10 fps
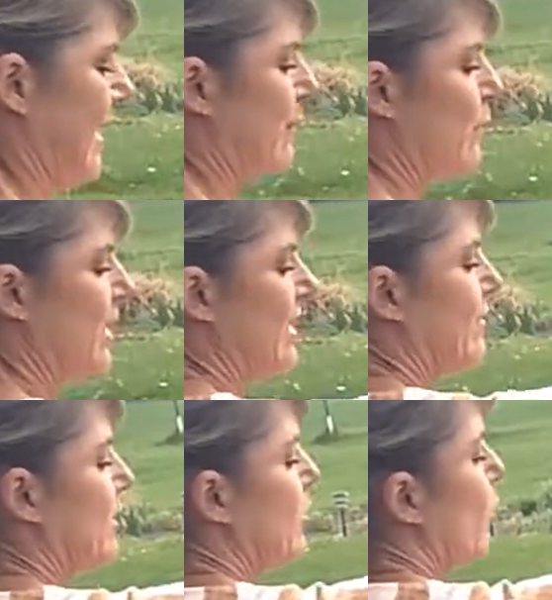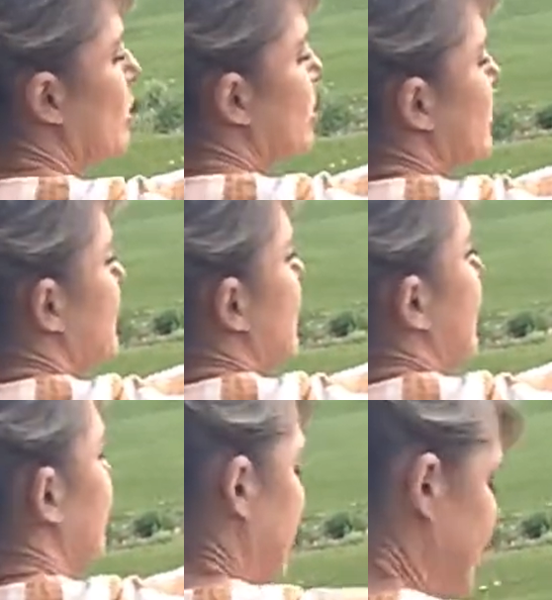And we have our gorgeous
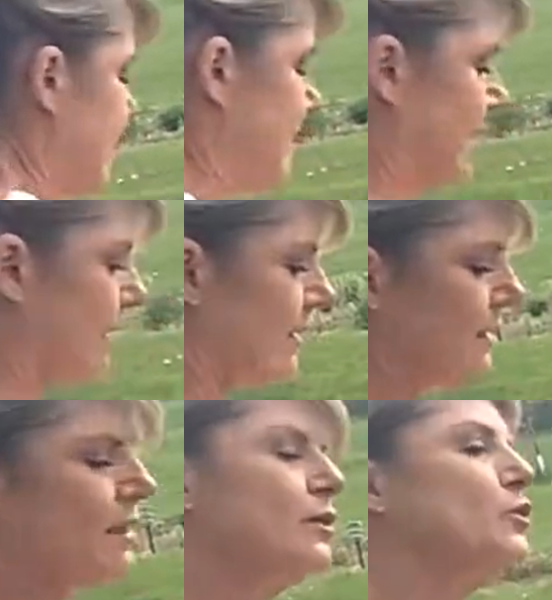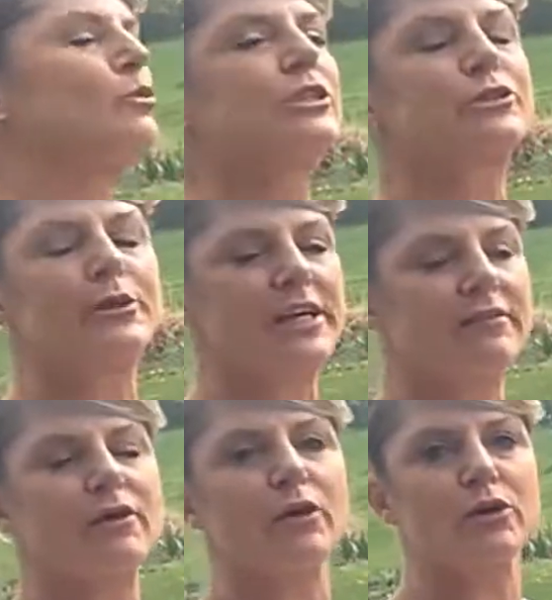piece of flank steak, to which we
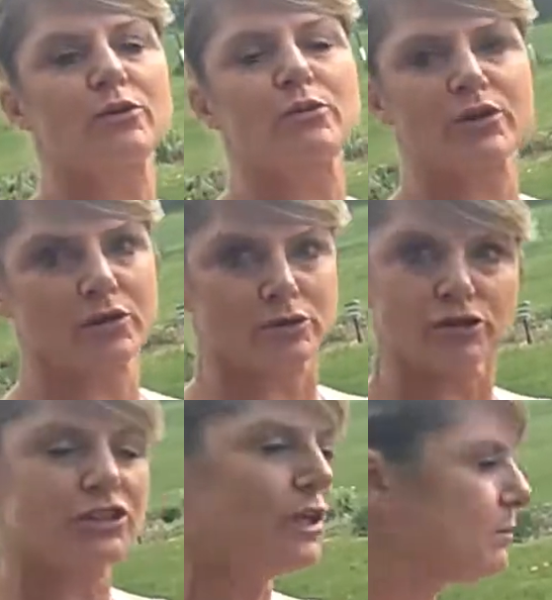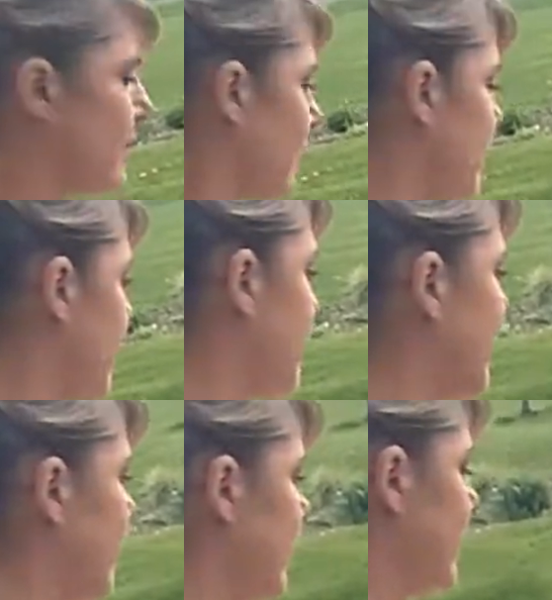have coated with kosher salt and black
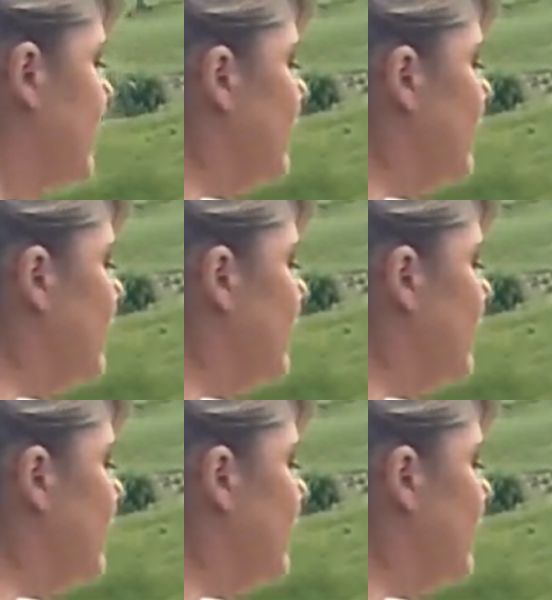pepper.